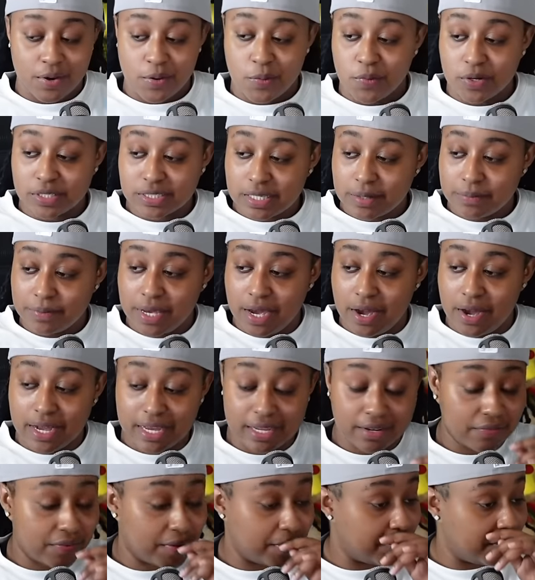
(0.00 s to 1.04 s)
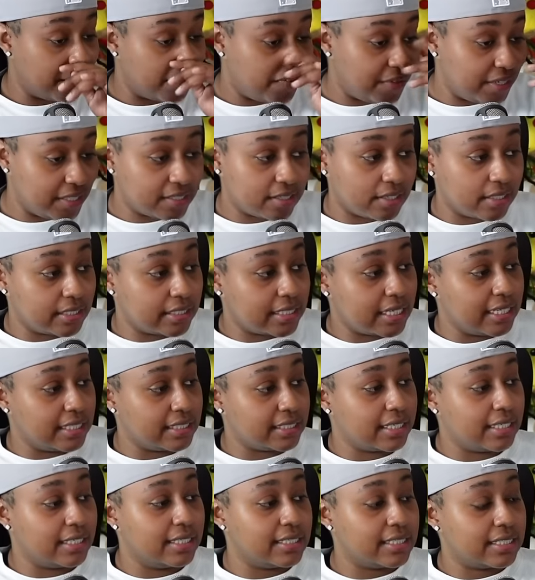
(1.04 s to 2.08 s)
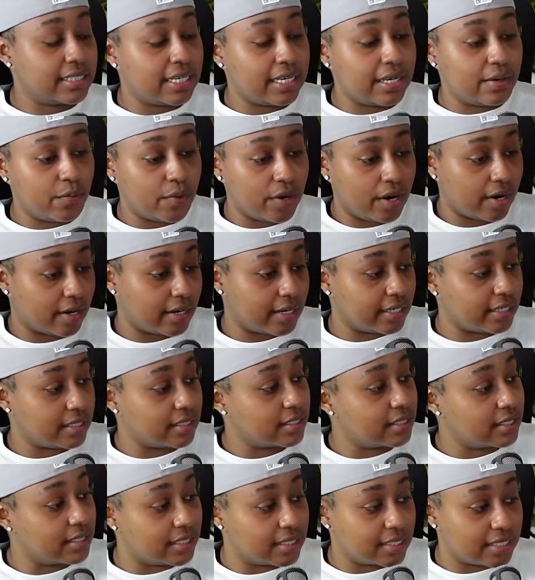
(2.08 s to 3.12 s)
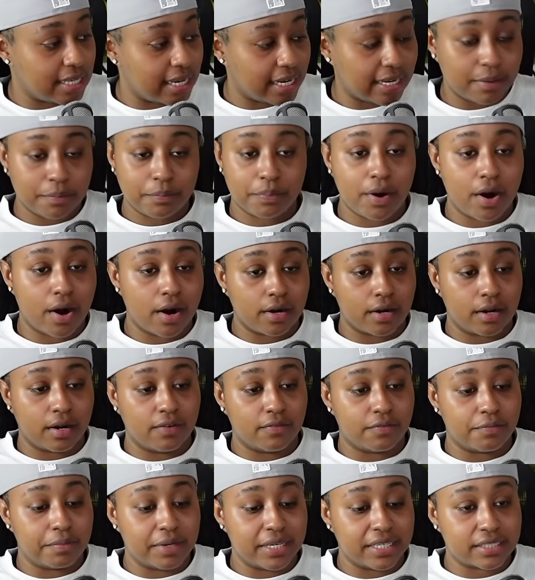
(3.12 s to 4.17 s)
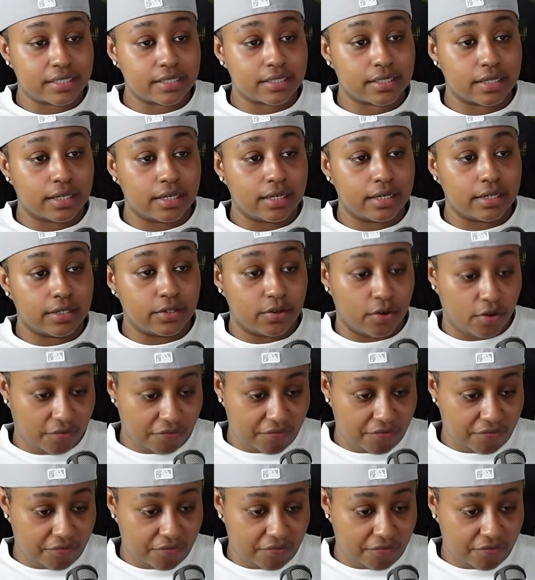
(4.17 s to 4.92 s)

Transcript: What's up, y'all? I got to fill up the feed, so let's get into this tea. We are getting into the second part of Miss Your